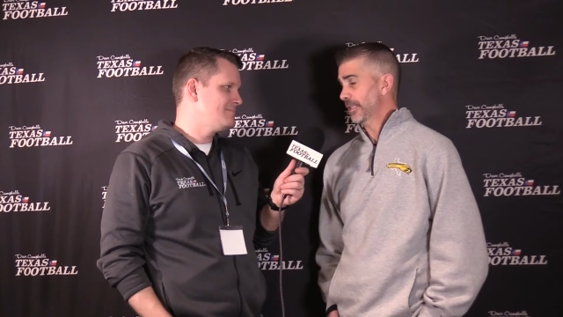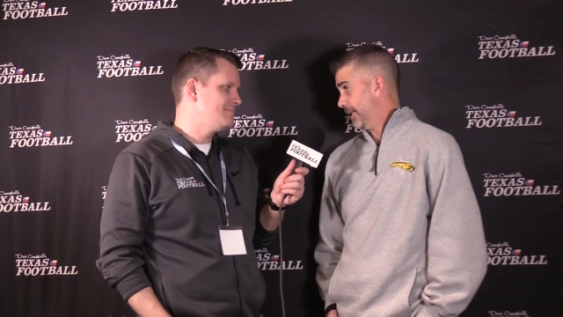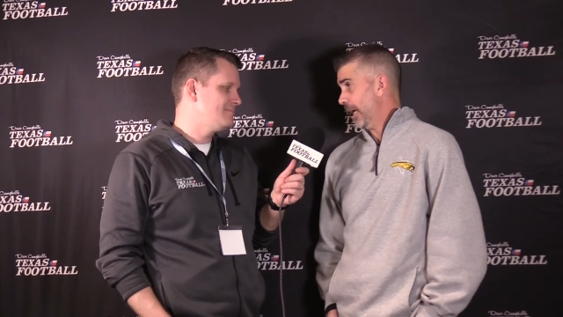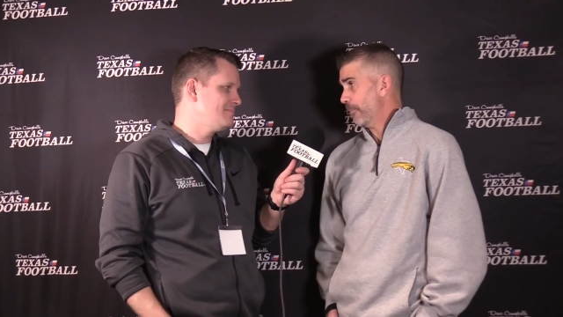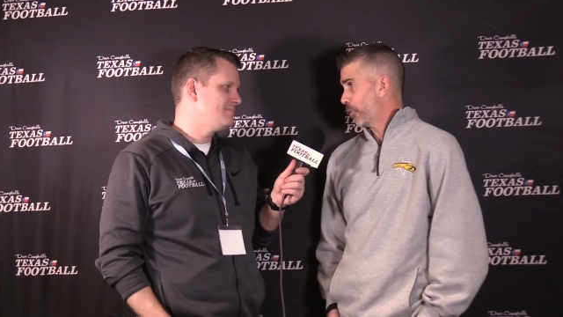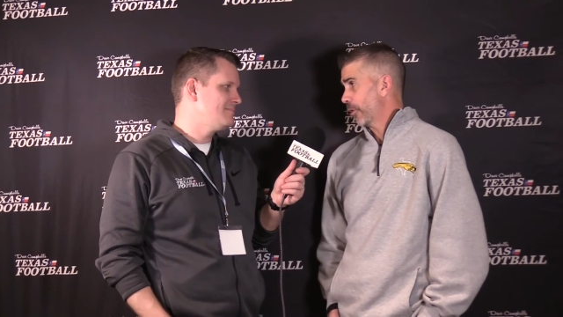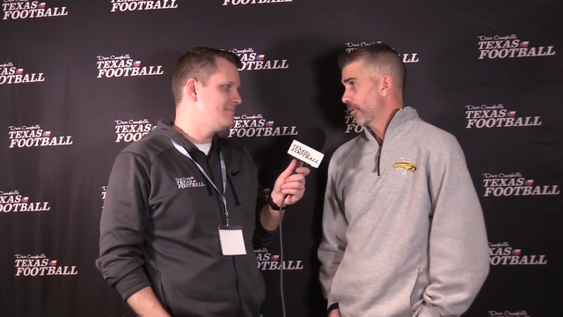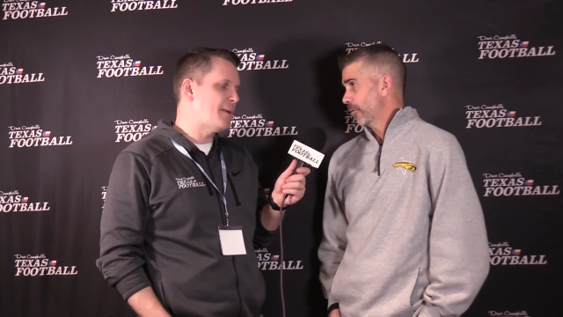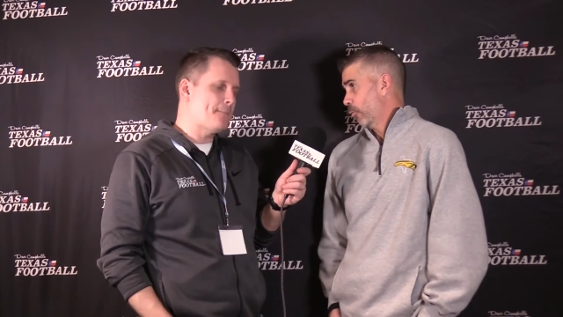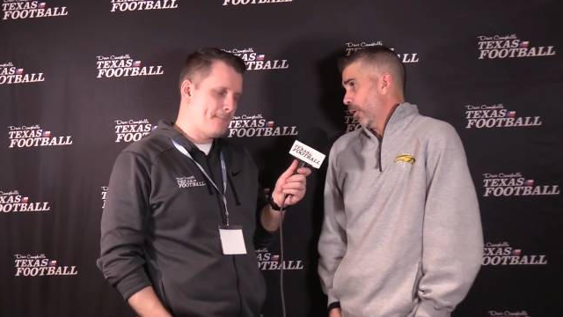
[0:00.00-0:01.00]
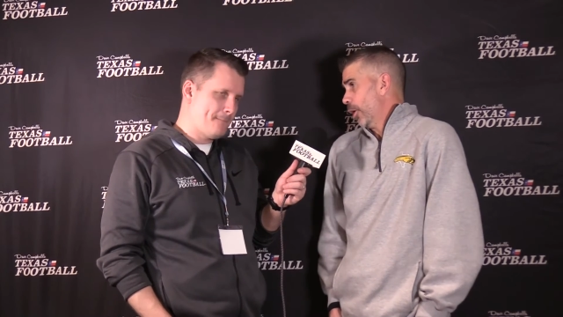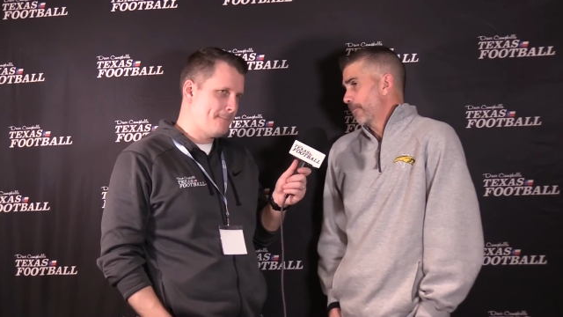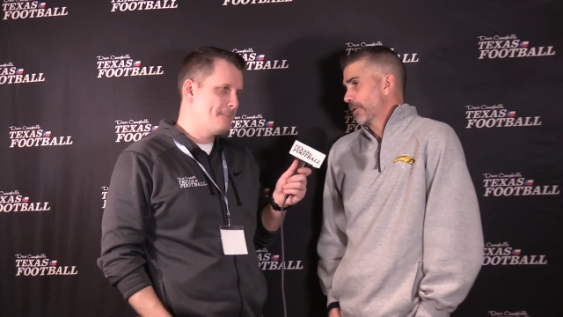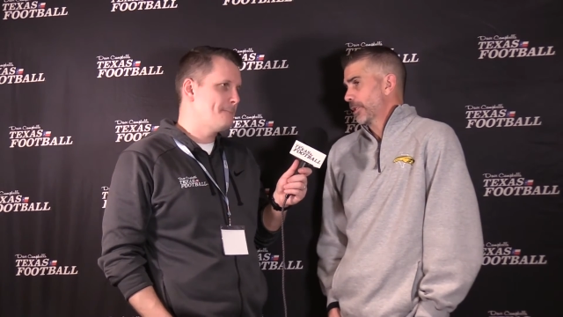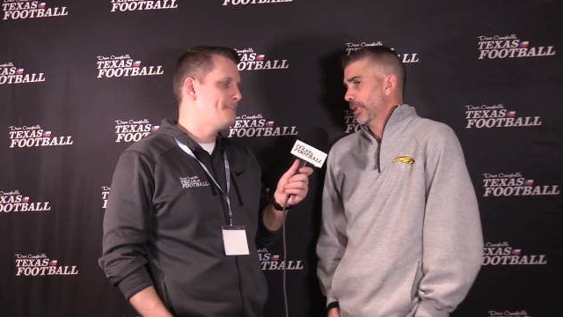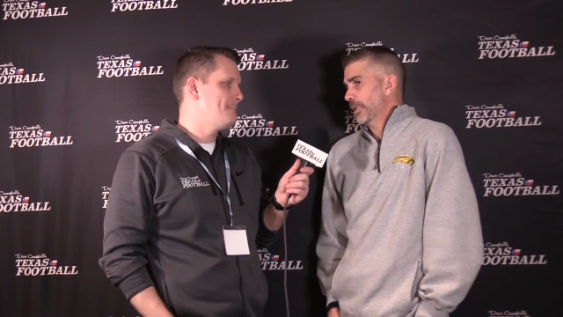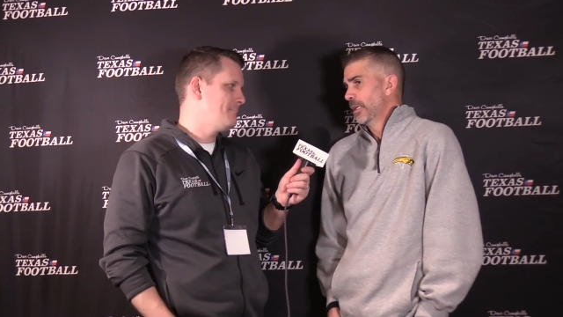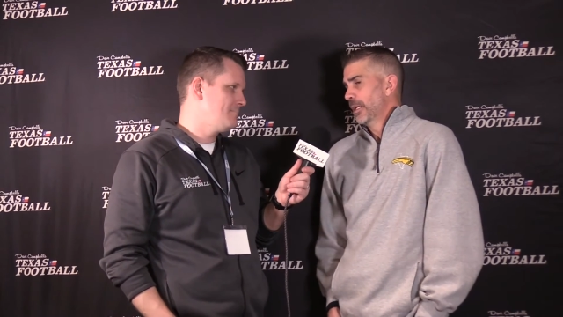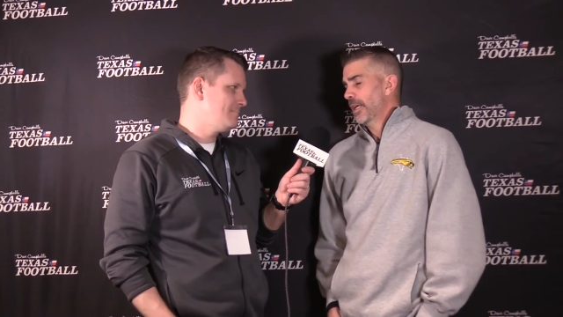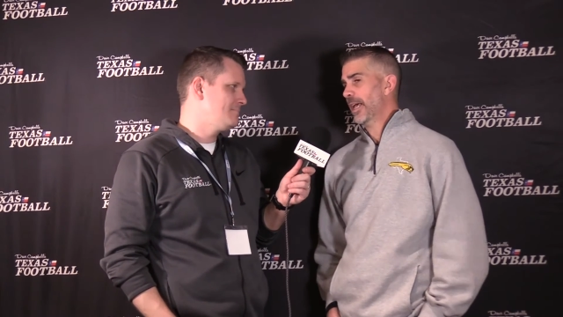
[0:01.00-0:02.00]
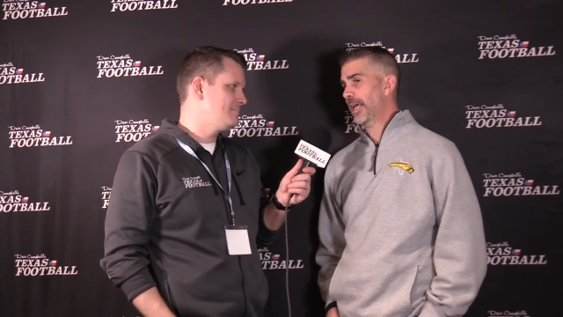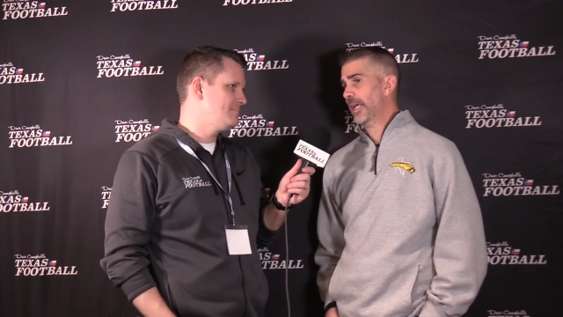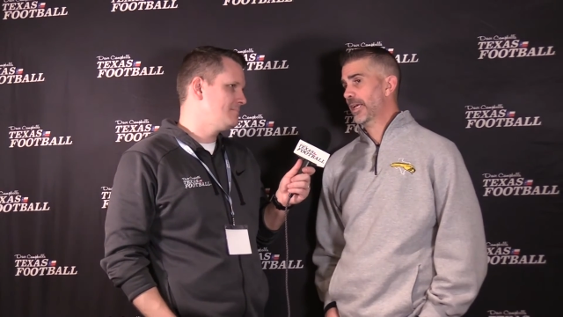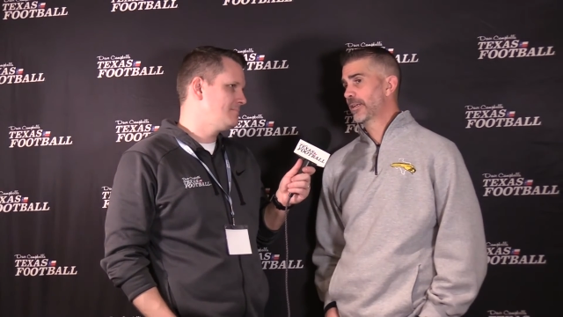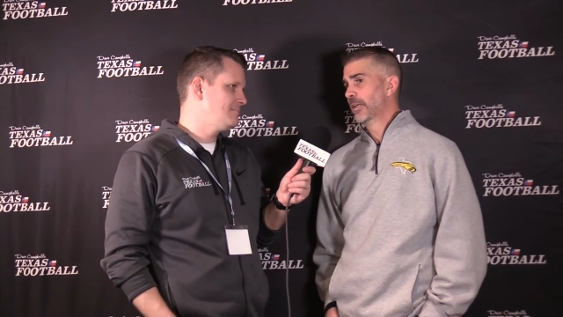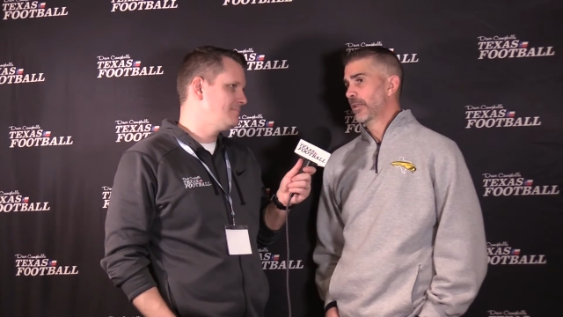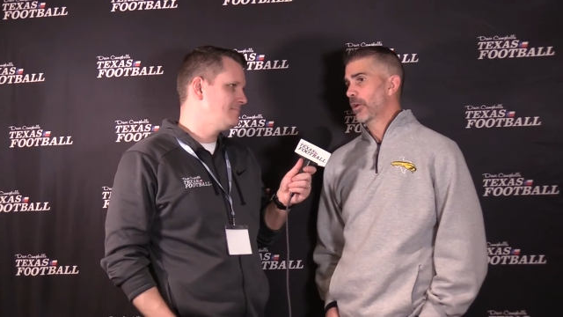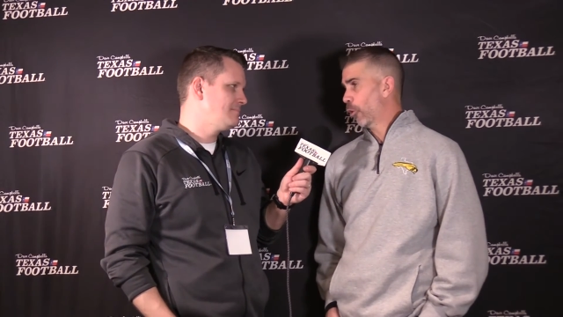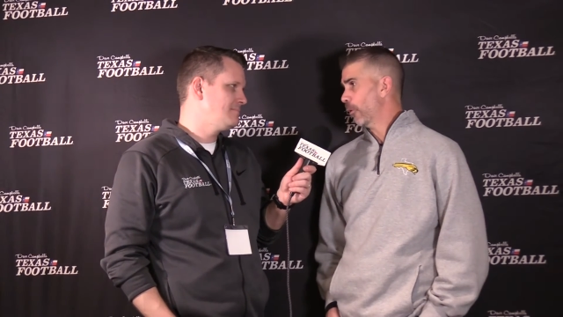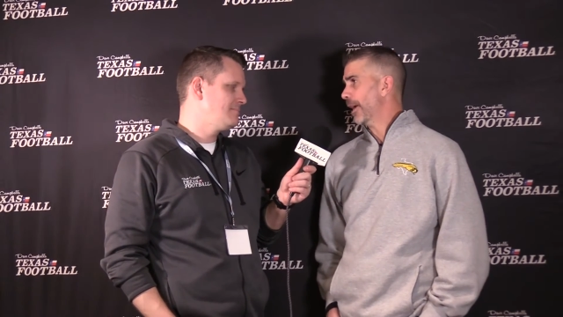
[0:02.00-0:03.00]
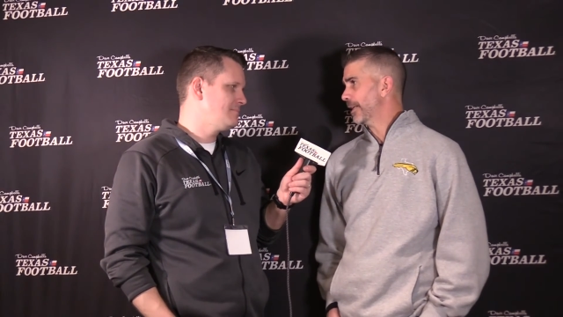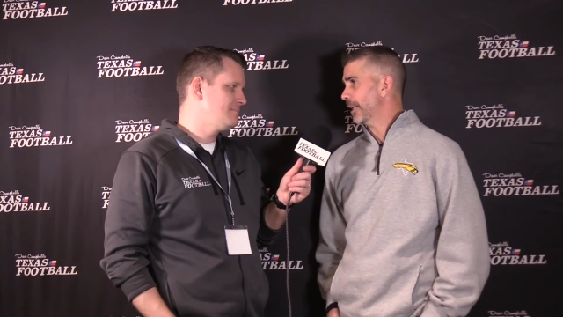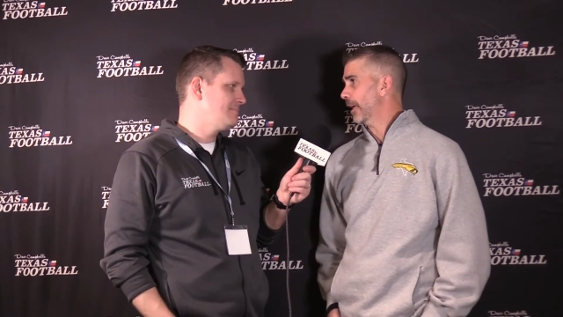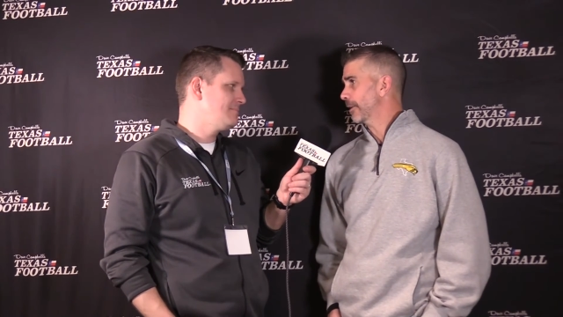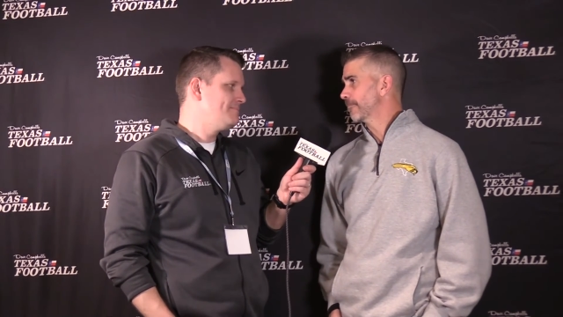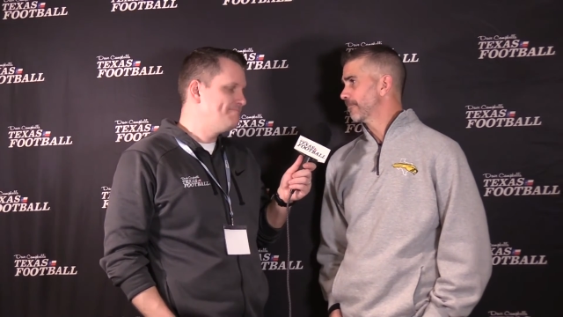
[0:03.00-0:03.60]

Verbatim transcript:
Speaker 1: depth, 100%, and O line, D line.